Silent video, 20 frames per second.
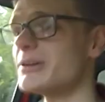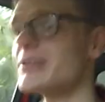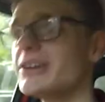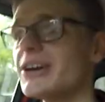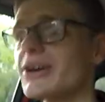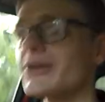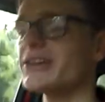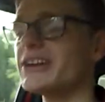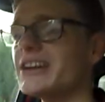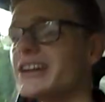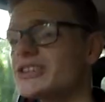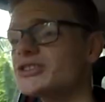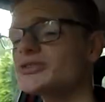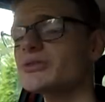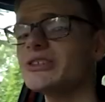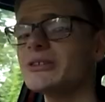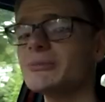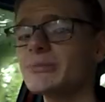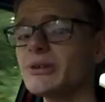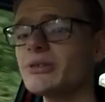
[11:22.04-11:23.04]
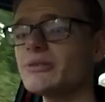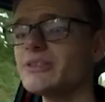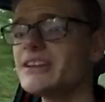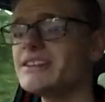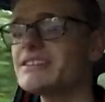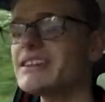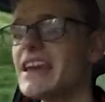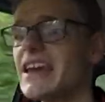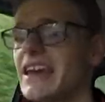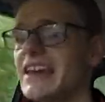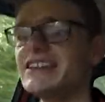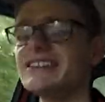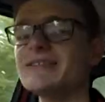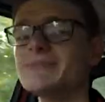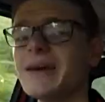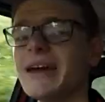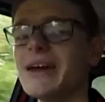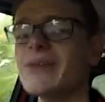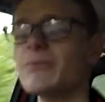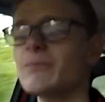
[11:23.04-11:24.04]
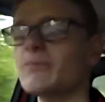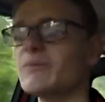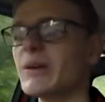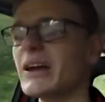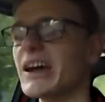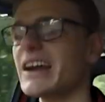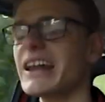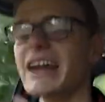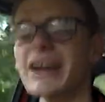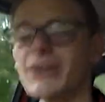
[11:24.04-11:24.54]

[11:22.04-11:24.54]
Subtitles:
But no, an electronic boot lid is about an